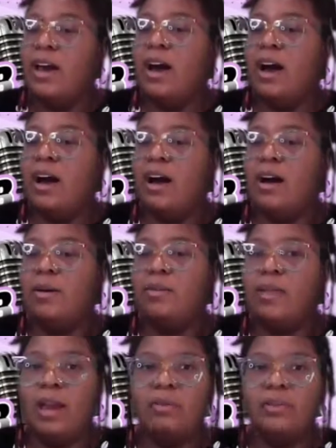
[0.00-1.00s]

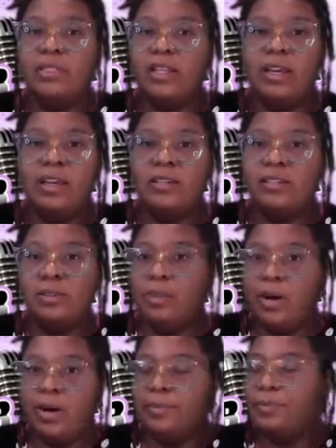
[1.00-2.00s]
That was like
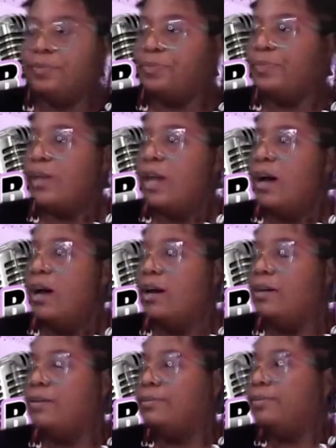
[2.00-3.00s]
superb.
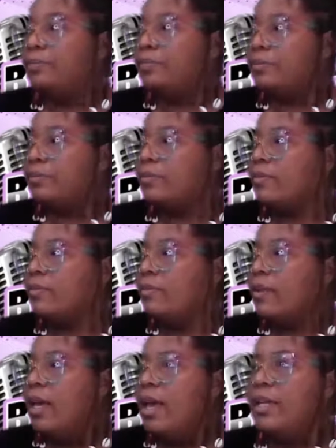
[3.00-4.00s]
And
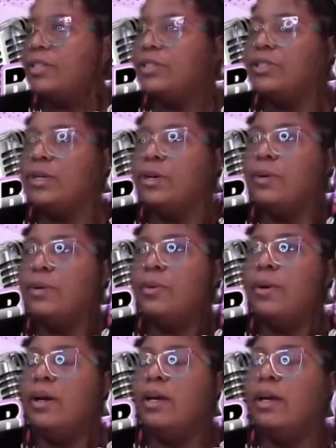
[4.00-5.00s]

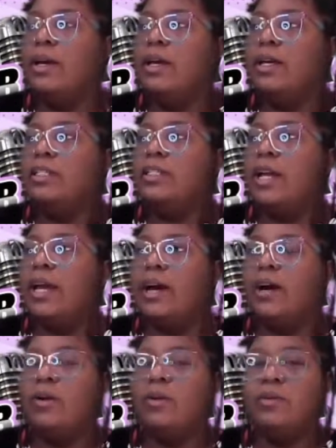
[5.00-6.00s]
so,
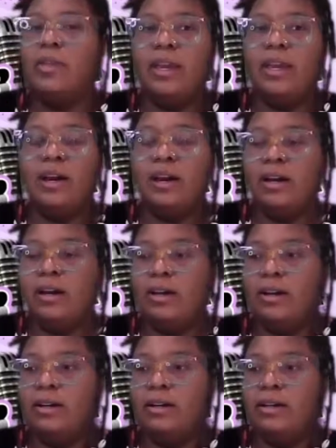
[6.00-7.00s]
child, they like
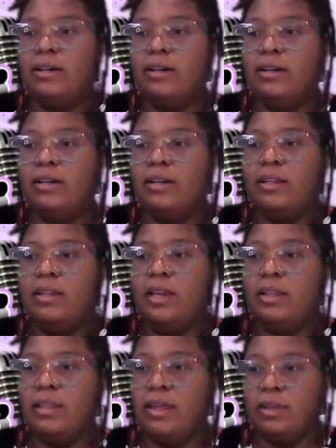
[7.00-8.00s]

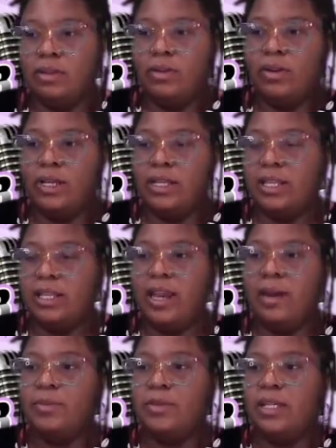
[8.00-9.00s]
I said, they
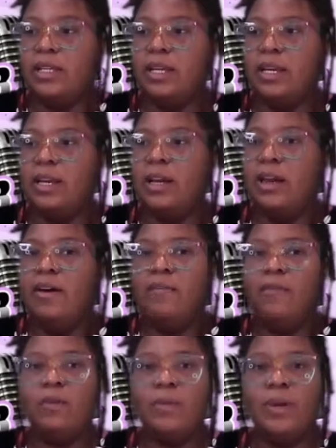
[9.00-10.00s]
kept Sydney
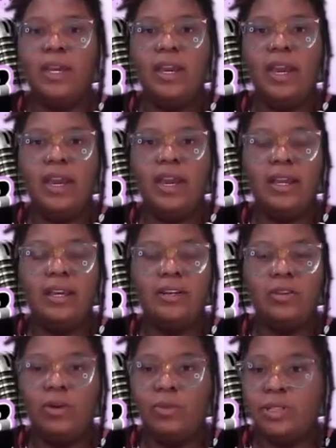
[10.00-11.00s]
for me,
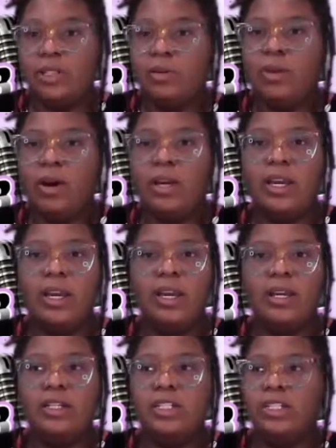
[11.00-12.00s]
and I went to the
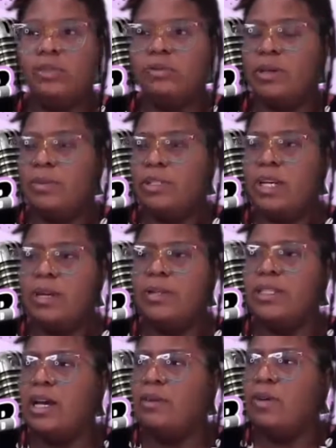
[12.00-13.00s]
market and just was able to take
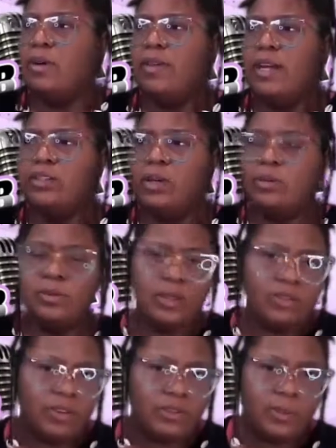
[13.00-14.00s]
my time, all that, dropped some
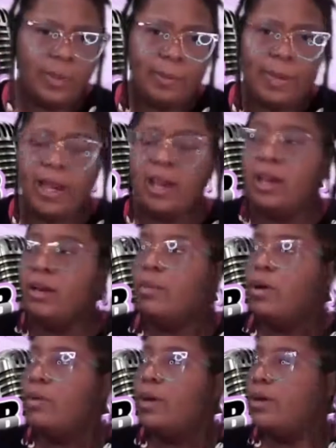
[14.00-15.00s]
stuff up to my
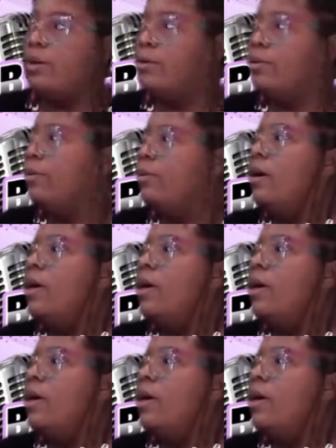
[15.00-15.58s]
mom. Okay, cool.